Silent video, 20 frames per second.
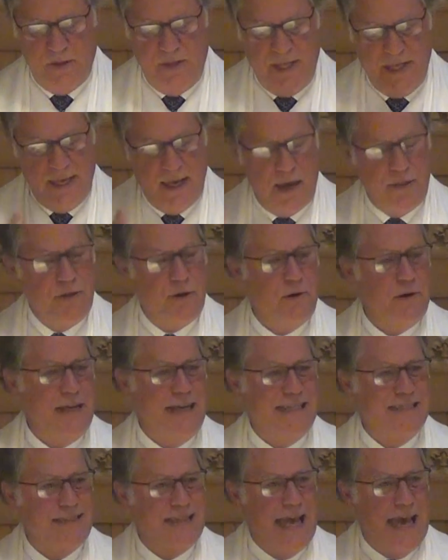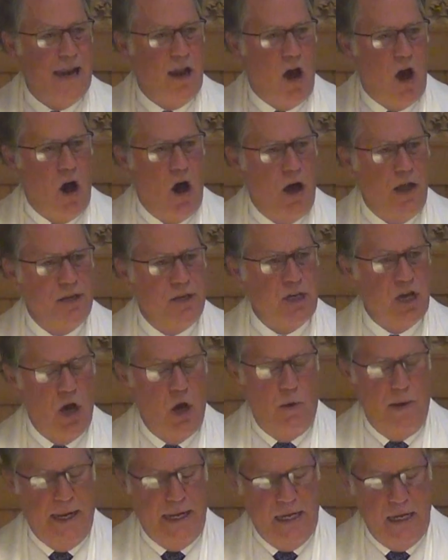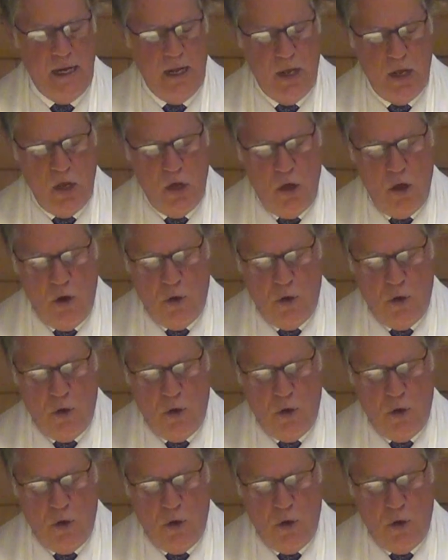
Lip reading: The other is that ongoing,